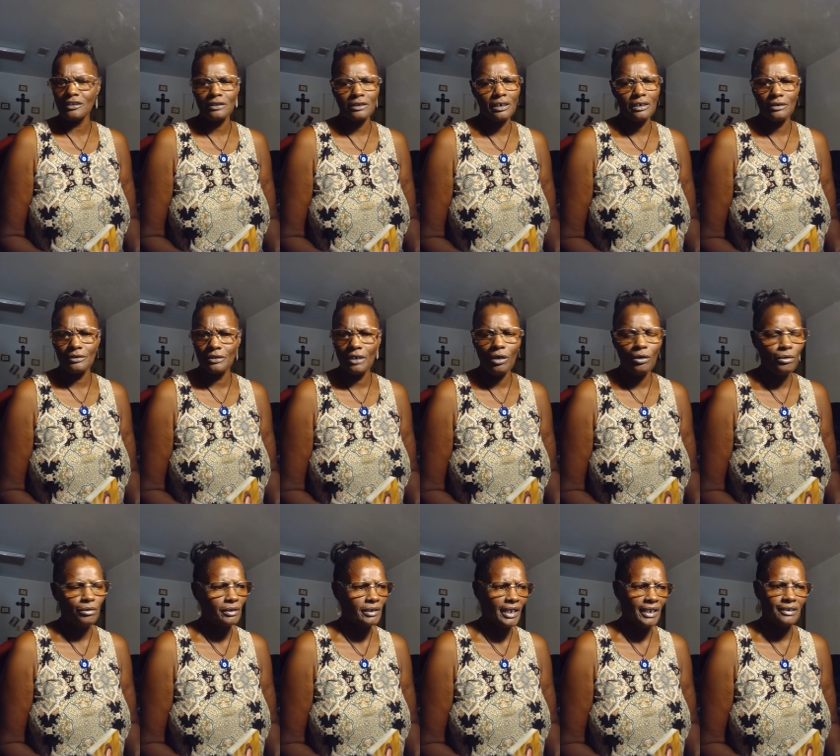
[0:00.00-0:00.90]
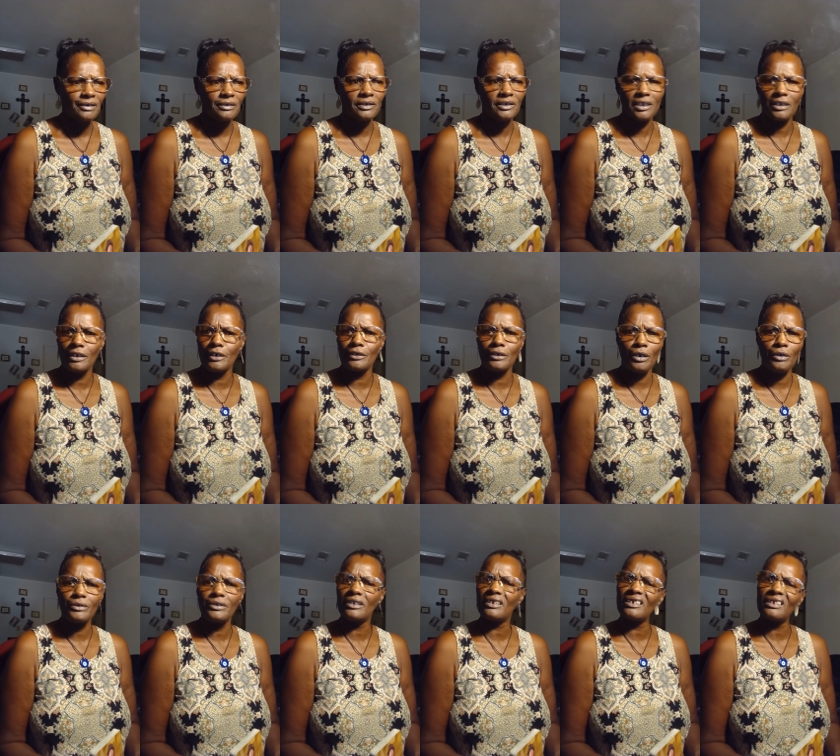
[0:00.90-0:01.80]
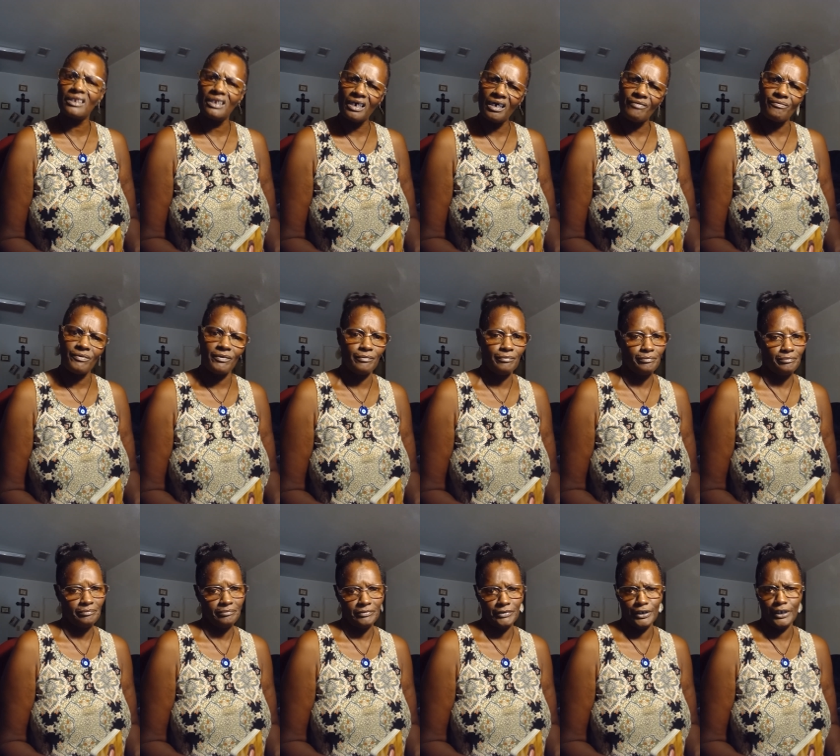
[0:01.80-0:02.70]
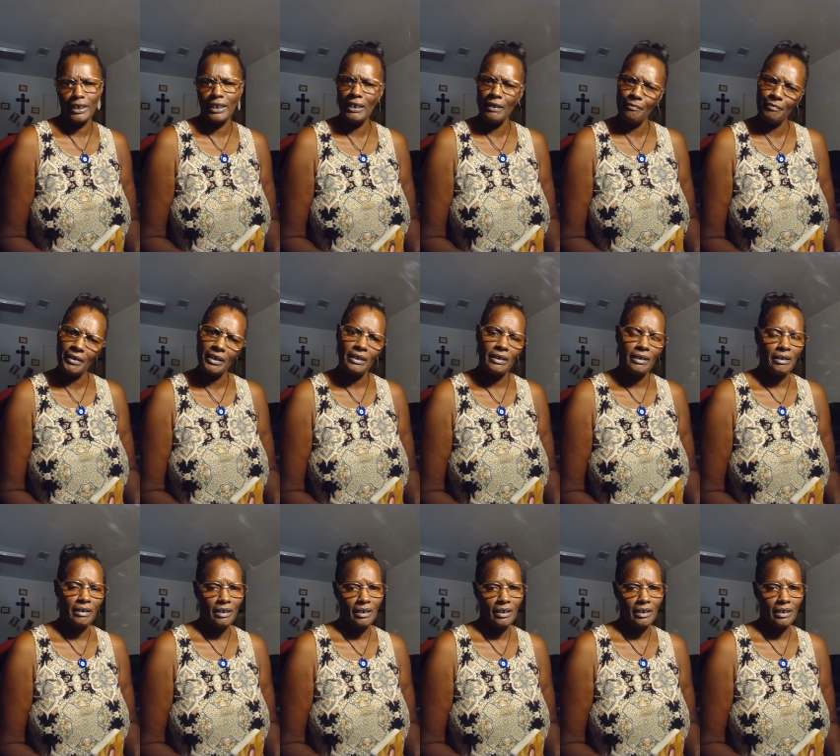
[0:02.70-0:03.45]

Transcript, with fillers: Just know, let a nigga know you love him. You hear me?